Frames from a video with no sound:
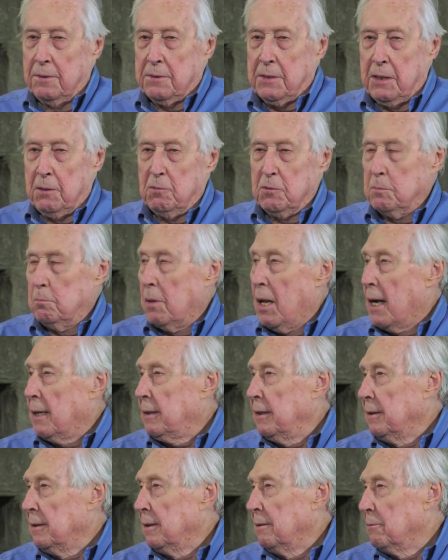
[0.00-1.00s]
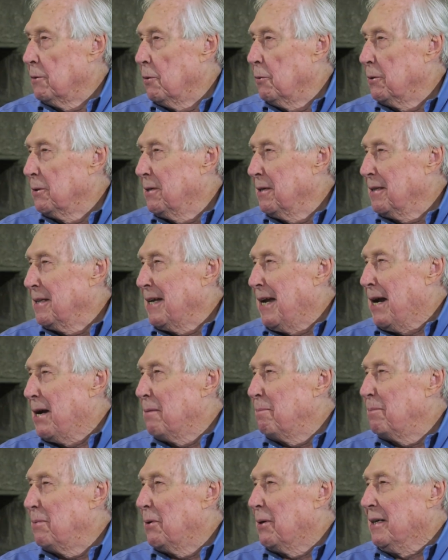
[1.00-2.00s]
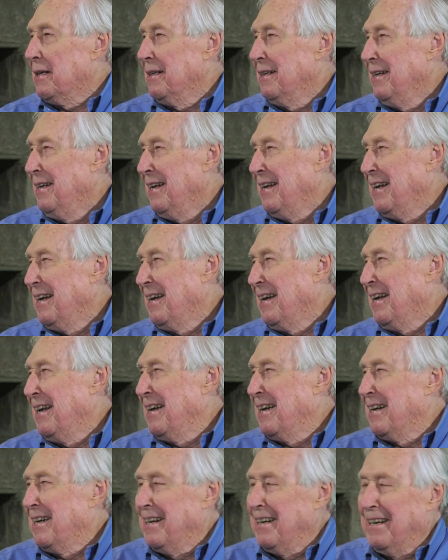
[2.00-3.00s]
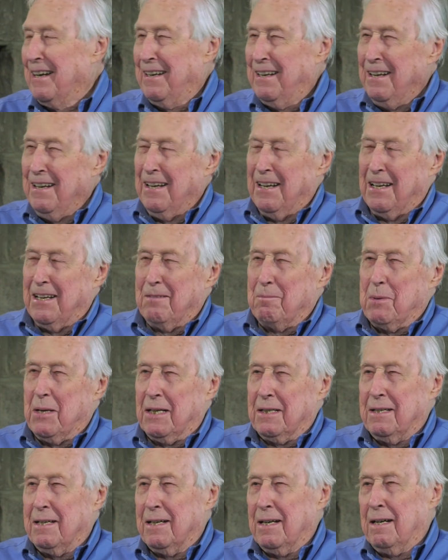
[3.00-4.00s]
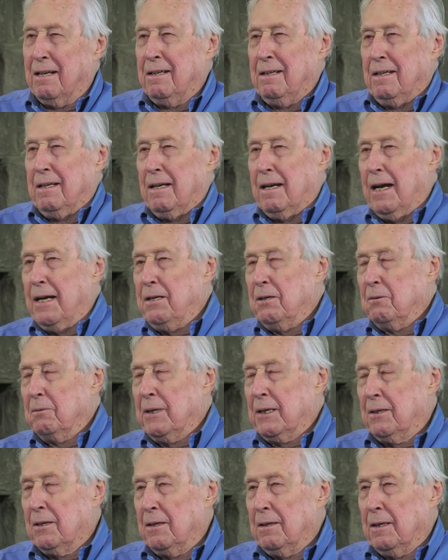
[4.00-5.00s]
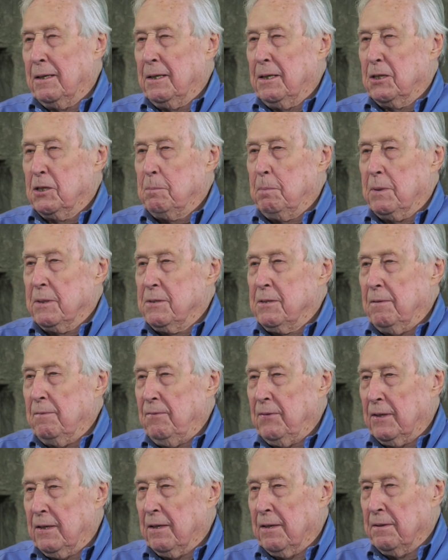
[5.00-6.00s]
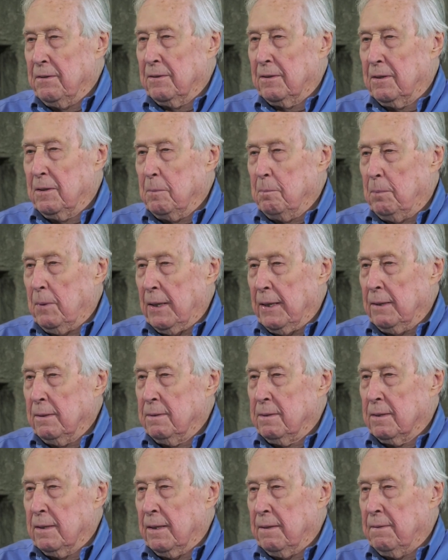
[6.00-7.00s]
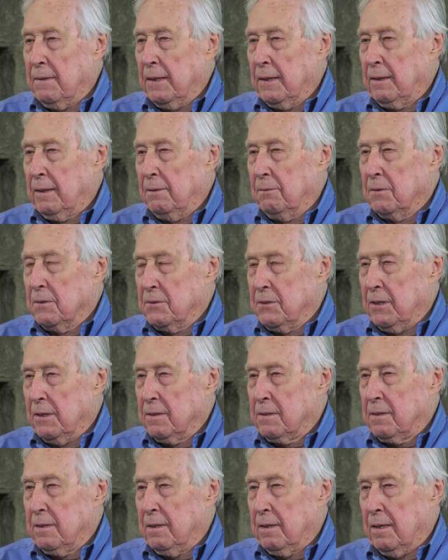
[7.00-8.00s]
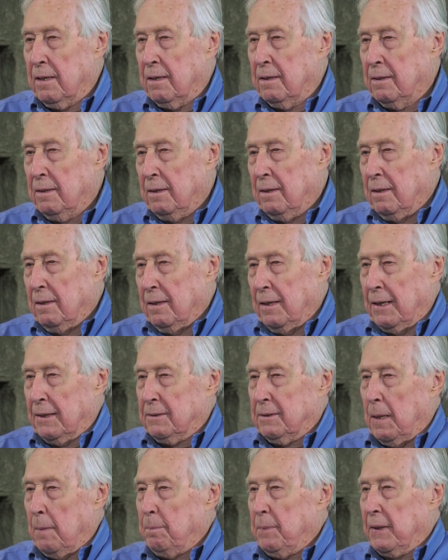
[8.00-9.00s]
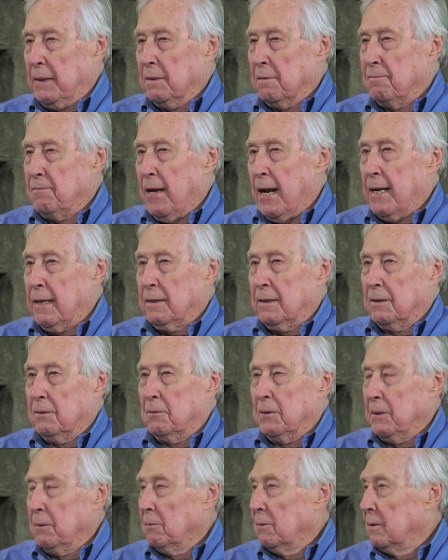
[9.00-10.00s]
was that it was blocking the road to the airport. But I don't recall any specific other complaints. I think it was just accepting the fact that we